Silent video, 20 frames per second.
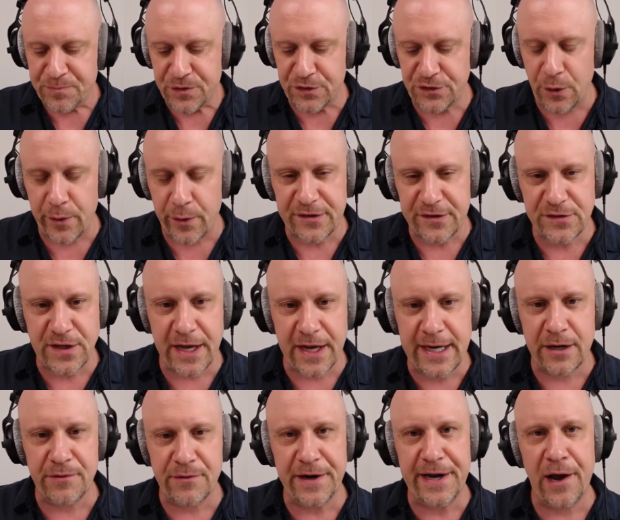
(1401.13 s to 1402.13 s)
It's so
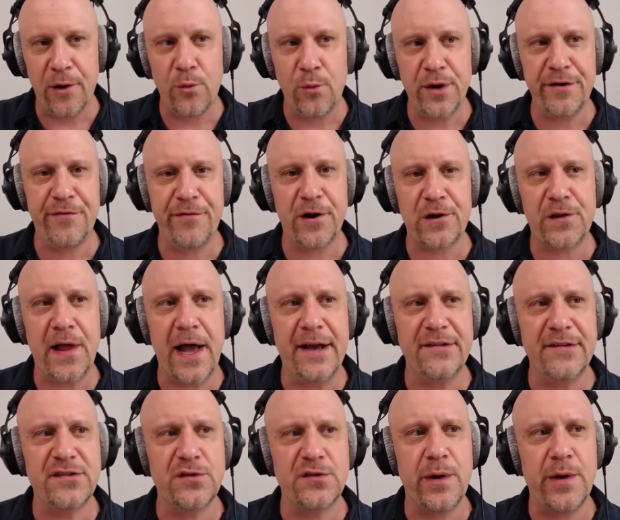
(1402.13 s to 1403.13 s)
exciting right now. One of our
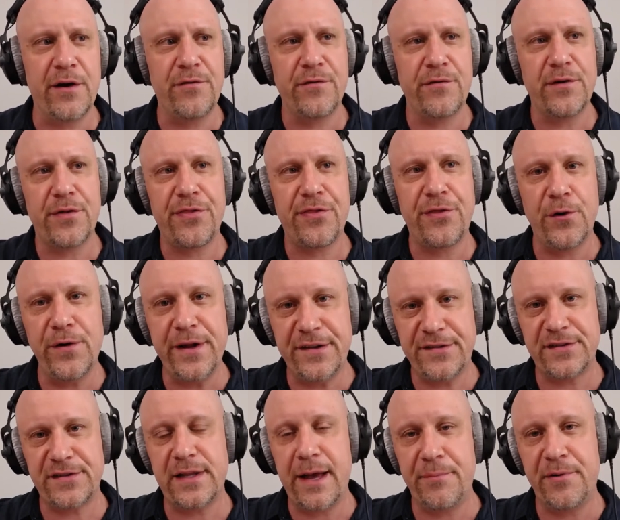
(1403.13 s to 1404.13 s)
classes, we have over 30
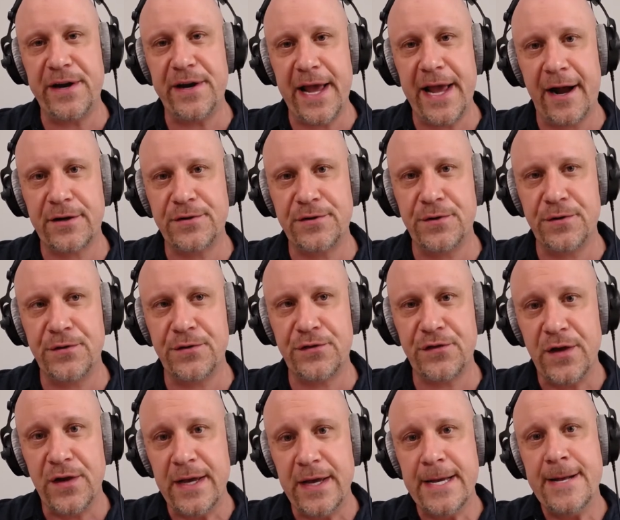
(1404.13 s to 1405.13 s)
celebrity
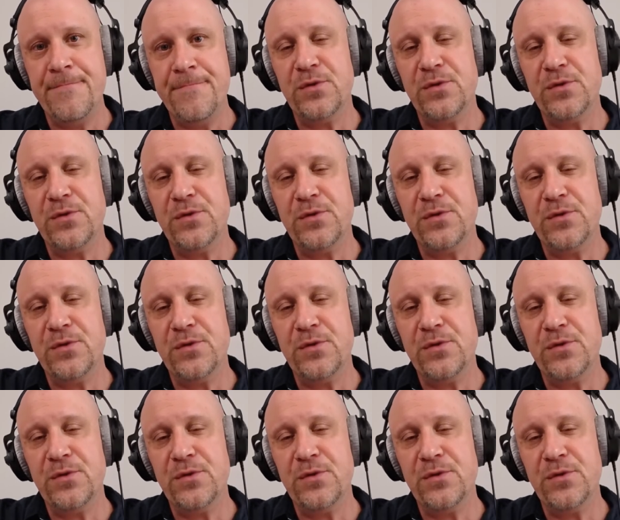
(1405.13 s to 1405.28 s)
actors,